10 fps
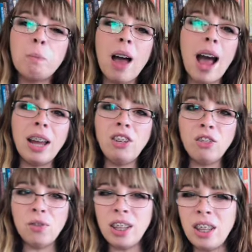I
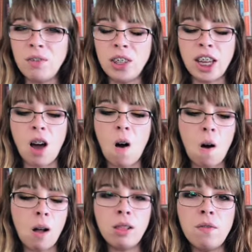just feel like
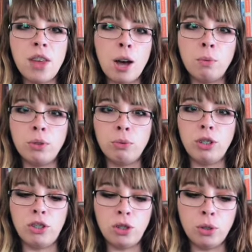all of that was
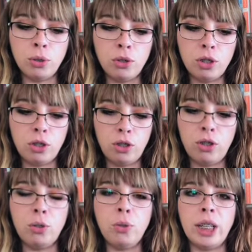reduced
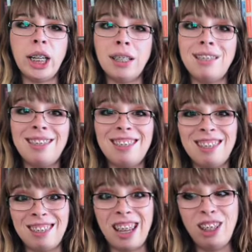to, and I guess this is a
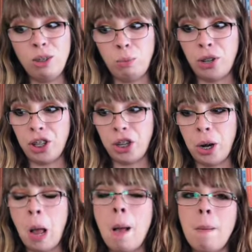slight
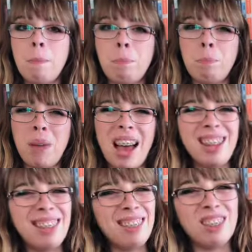spoiler,
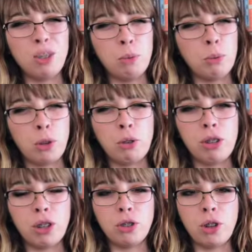it's not super
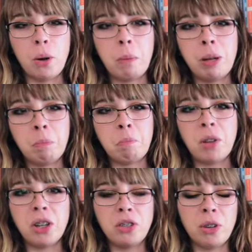spoilery though, so I mean,
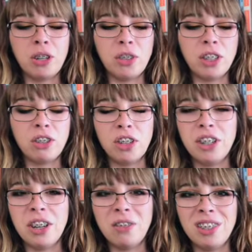also I don't think it's good
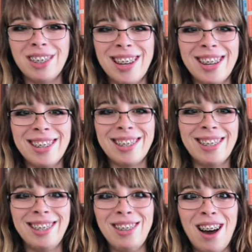enough to like,
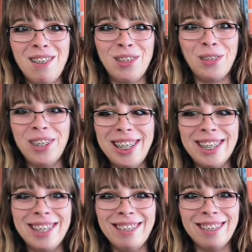you have to read
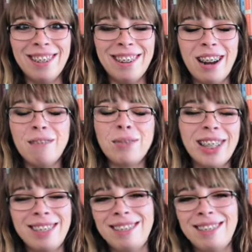it, so I'm like,